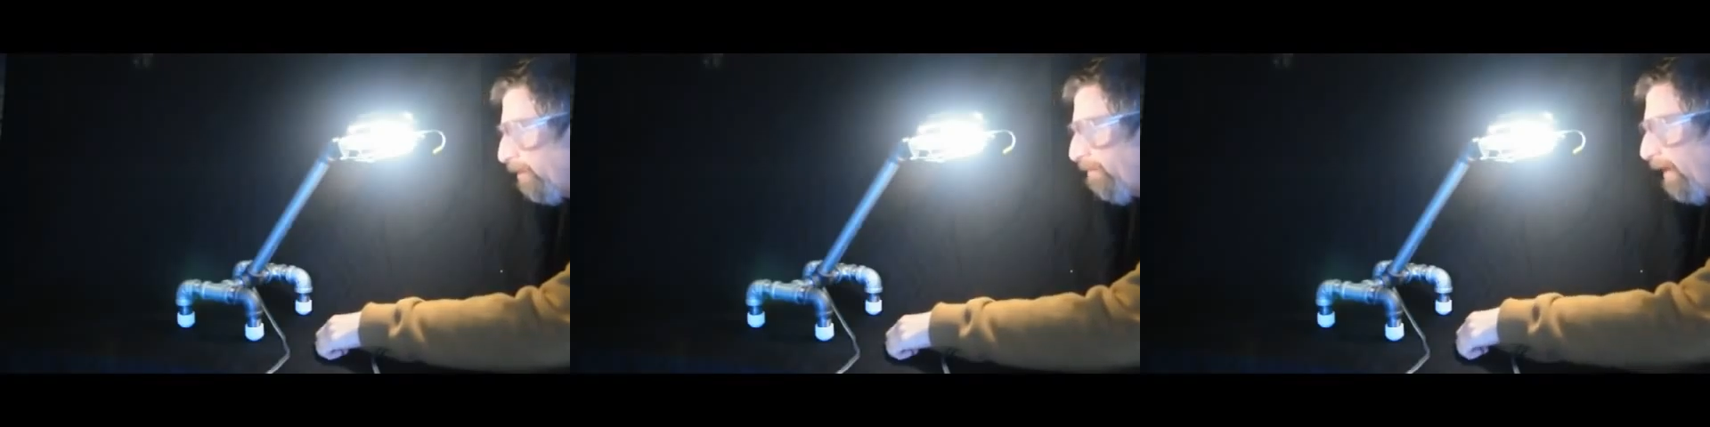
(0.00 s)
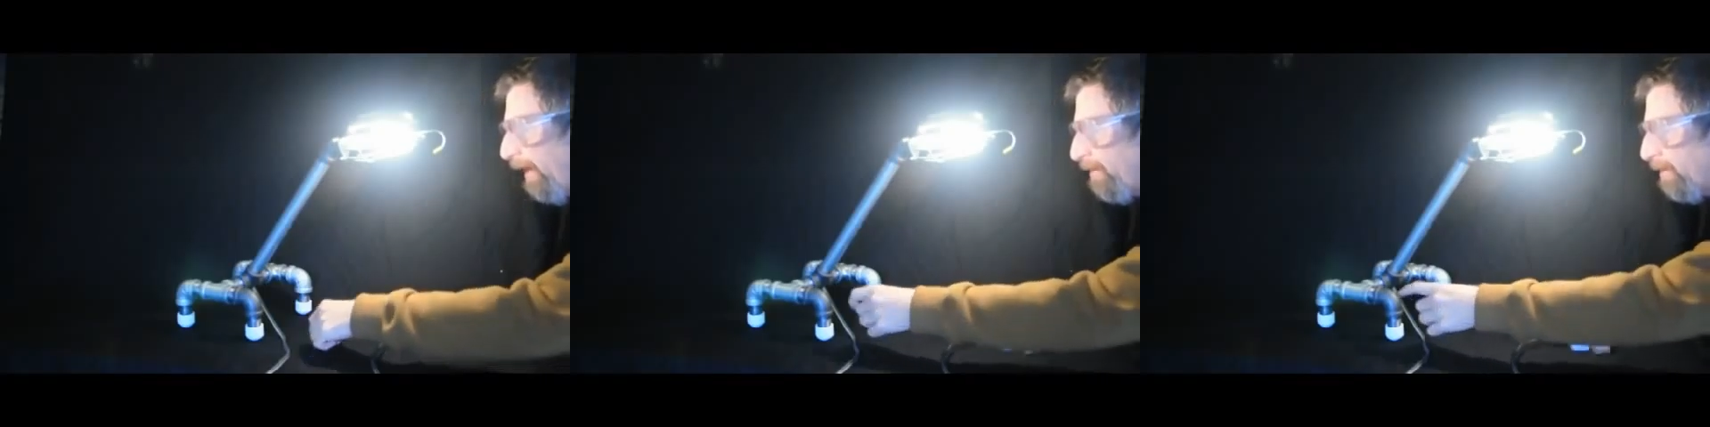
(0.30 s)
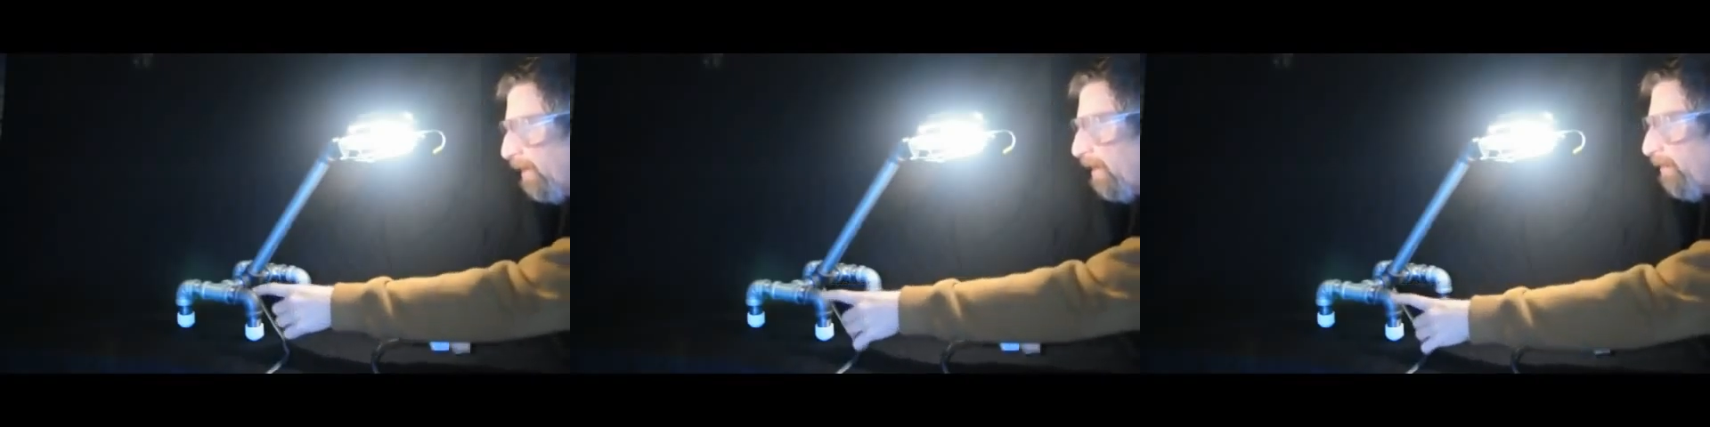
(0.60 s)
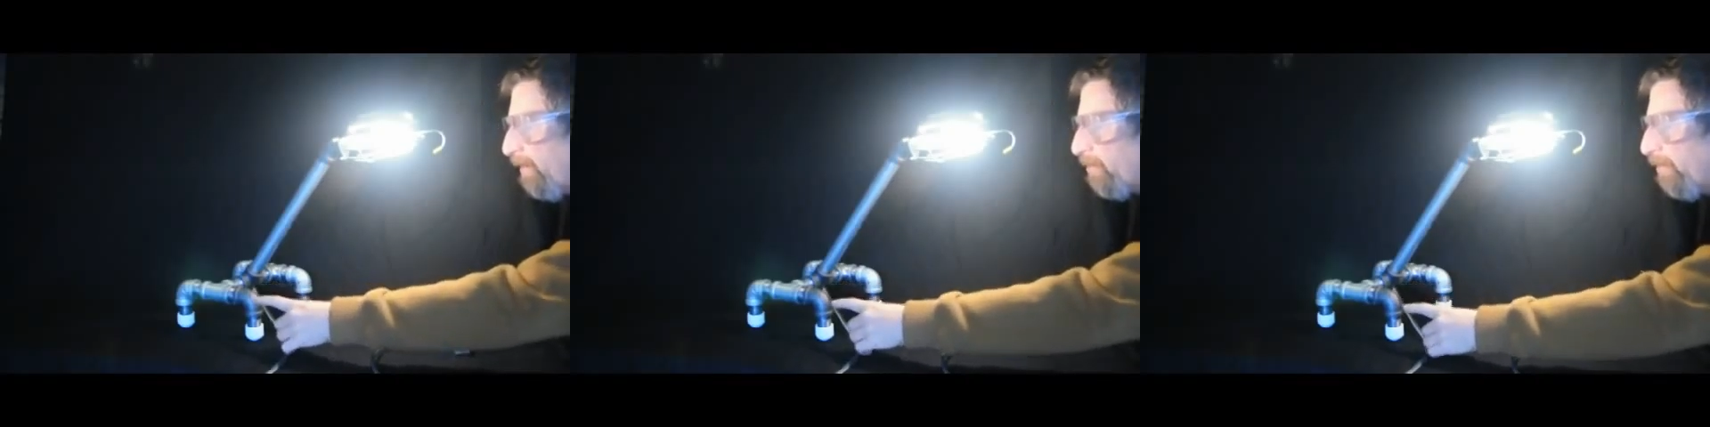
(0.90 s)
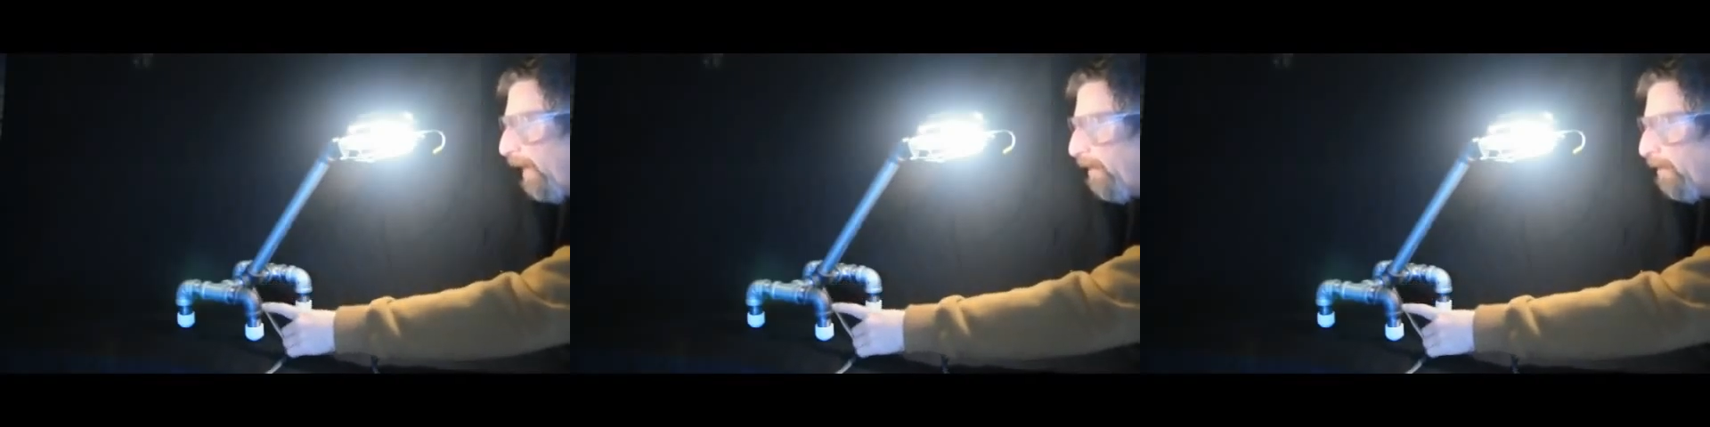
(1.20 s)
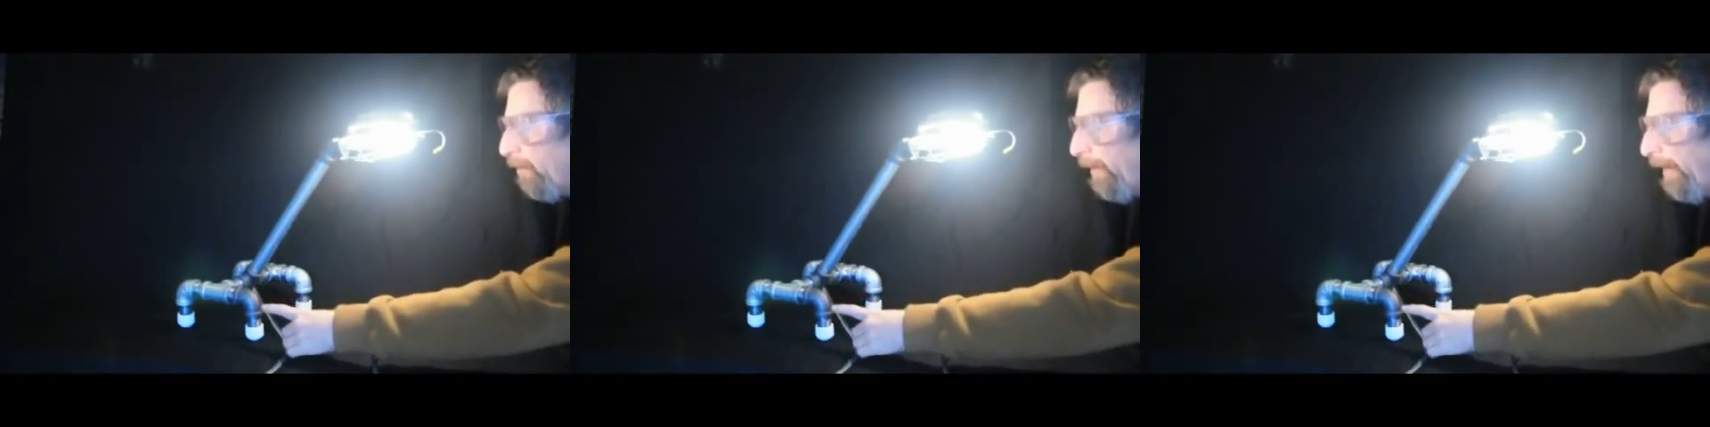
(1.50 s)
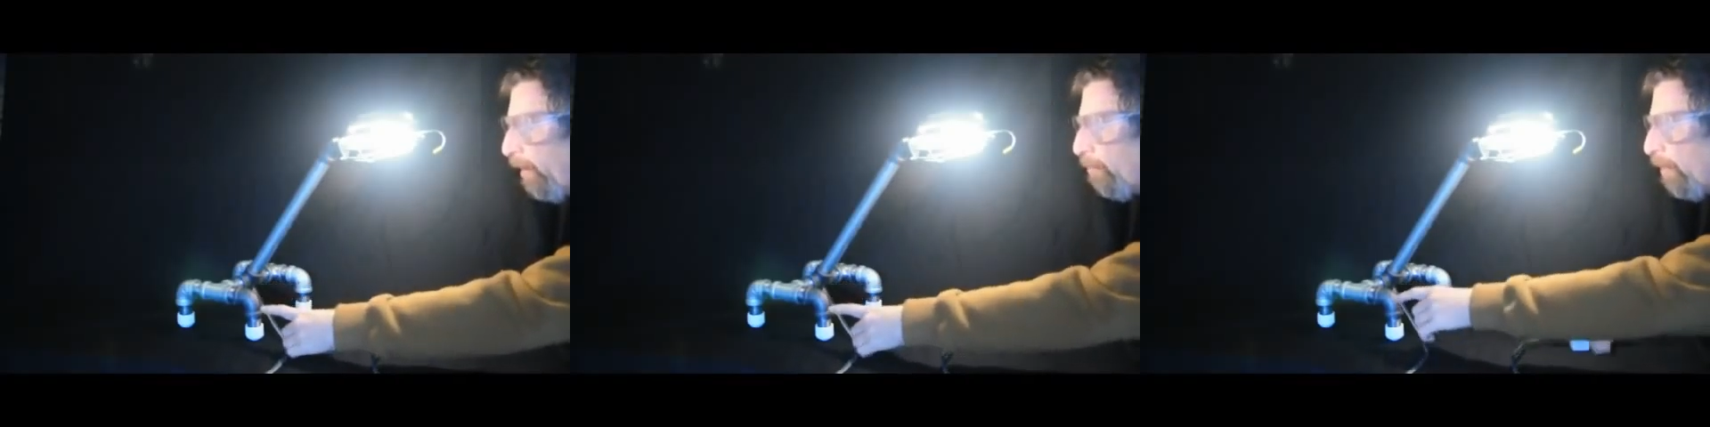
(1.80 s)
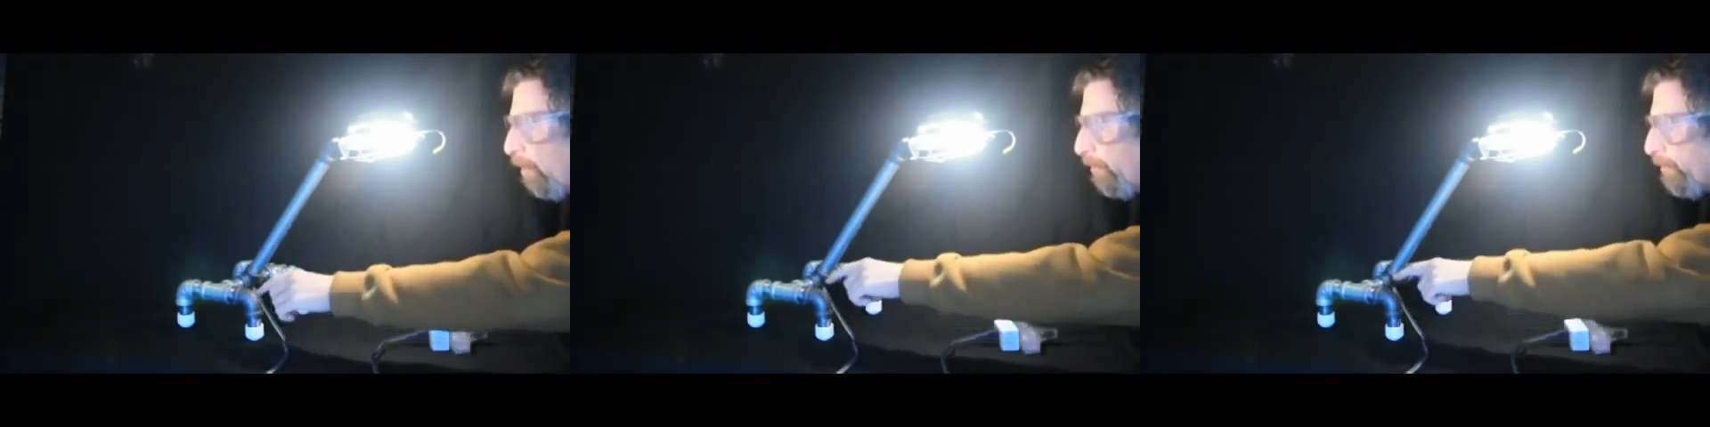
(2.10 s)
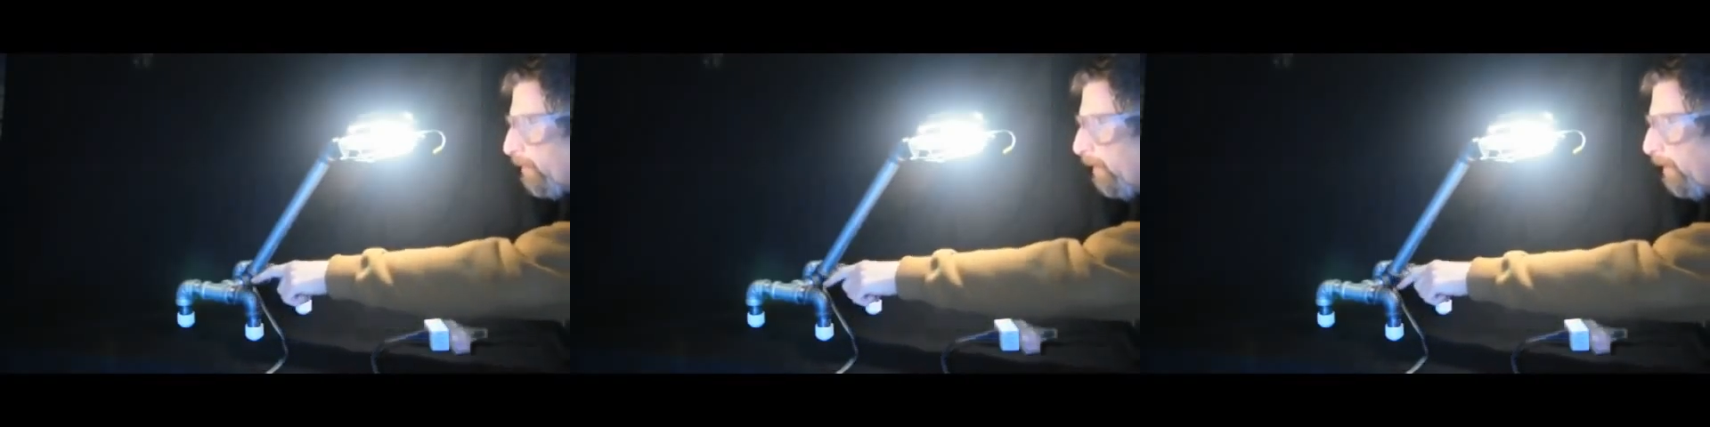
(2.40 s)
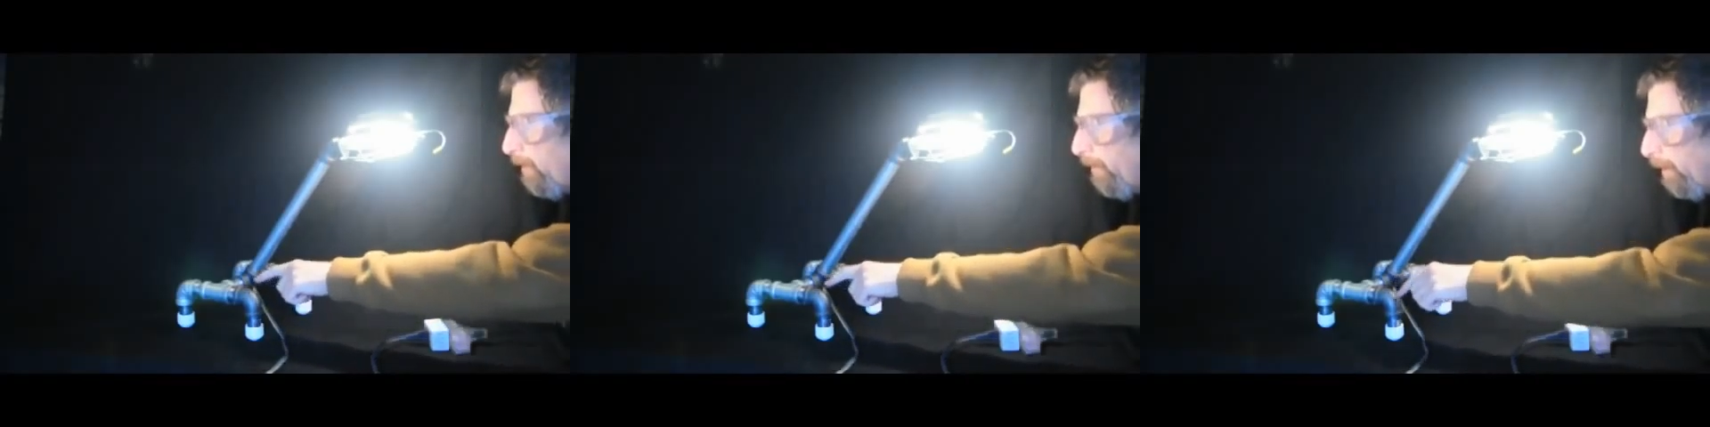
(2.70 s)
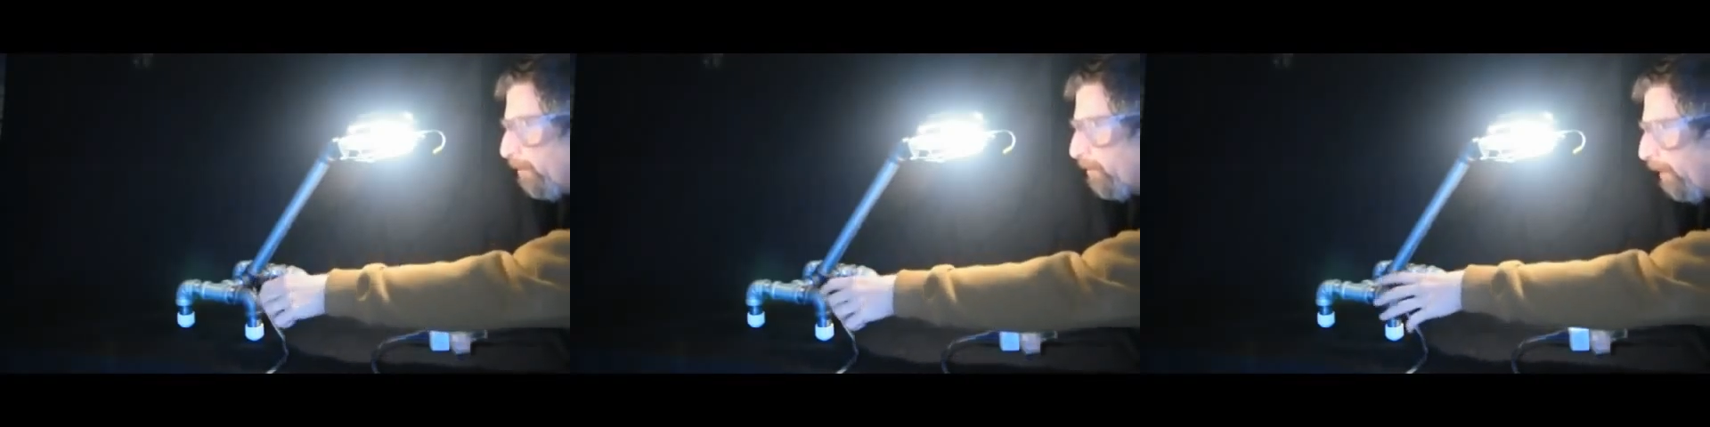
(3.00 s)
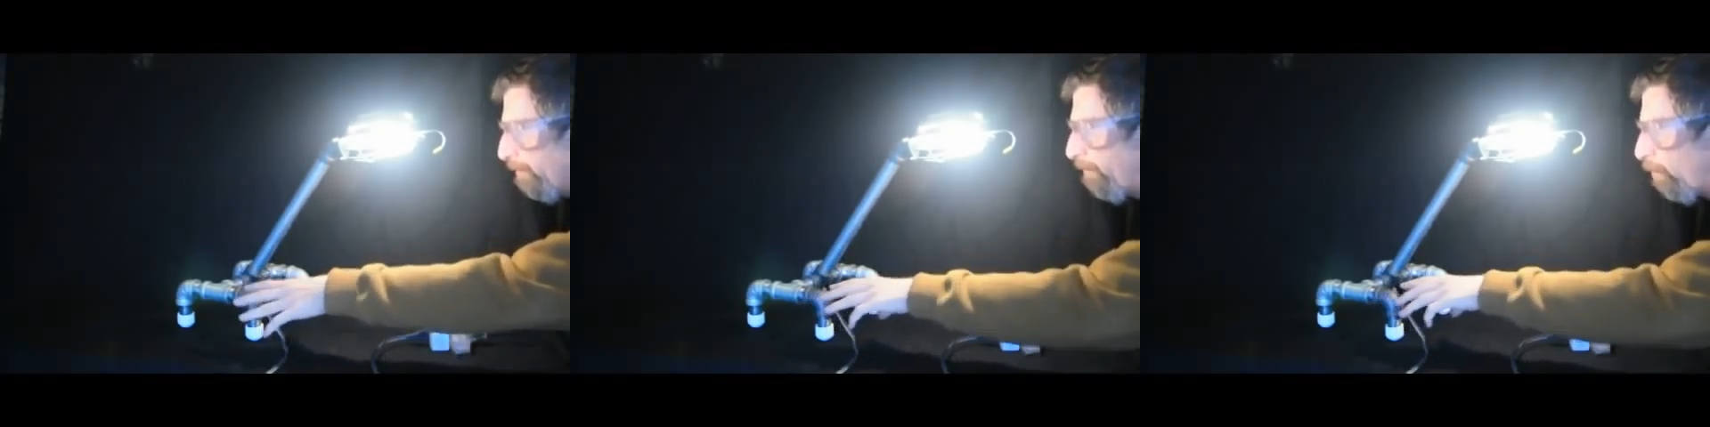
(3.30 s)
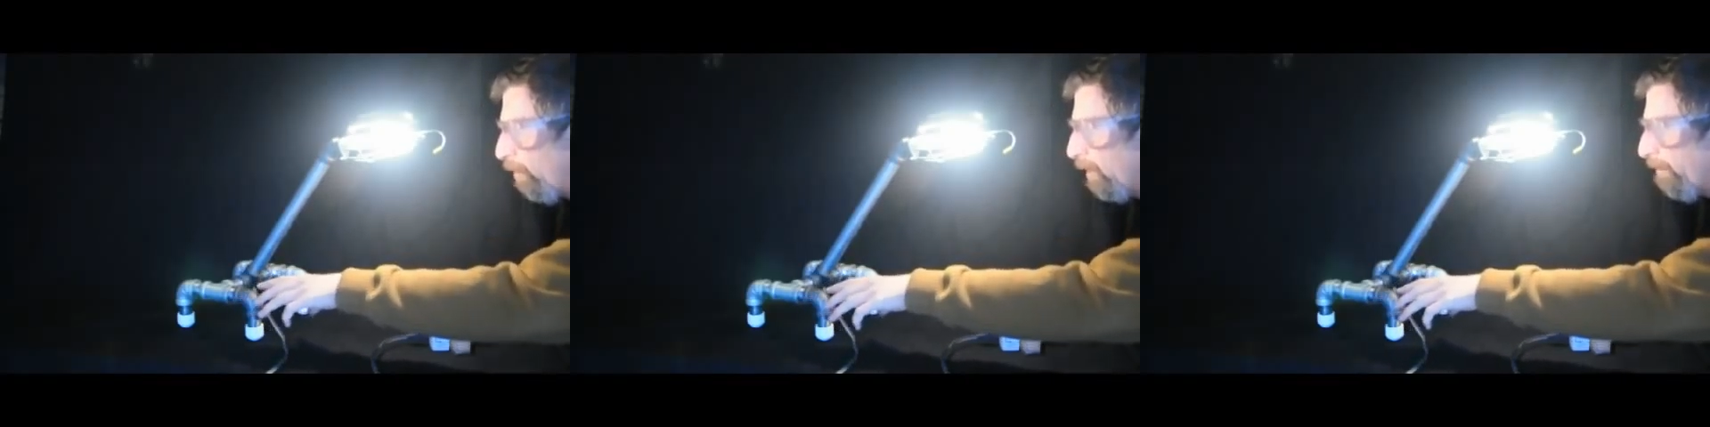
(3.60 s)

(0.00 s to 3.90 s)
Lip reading: No face is visible, so there are no lips to read.